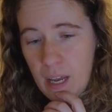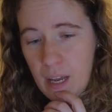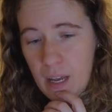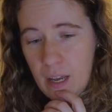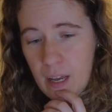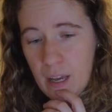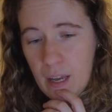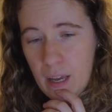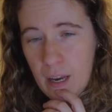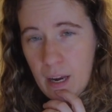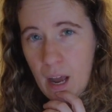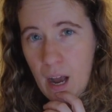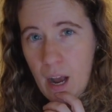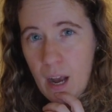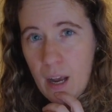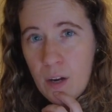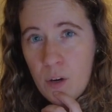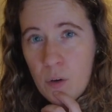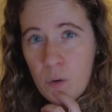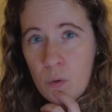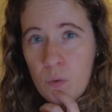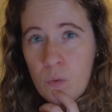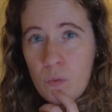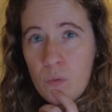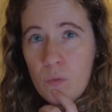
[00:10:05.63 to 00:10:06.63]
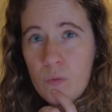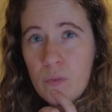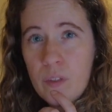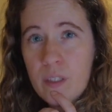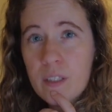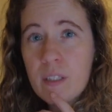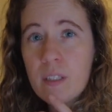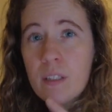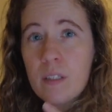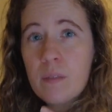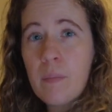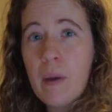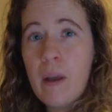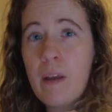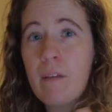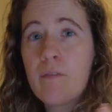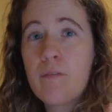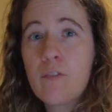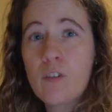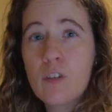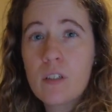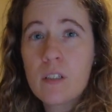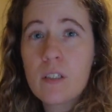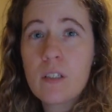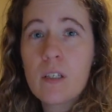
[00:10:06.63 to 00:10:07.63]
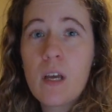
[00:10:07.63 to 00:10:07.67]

And this is my first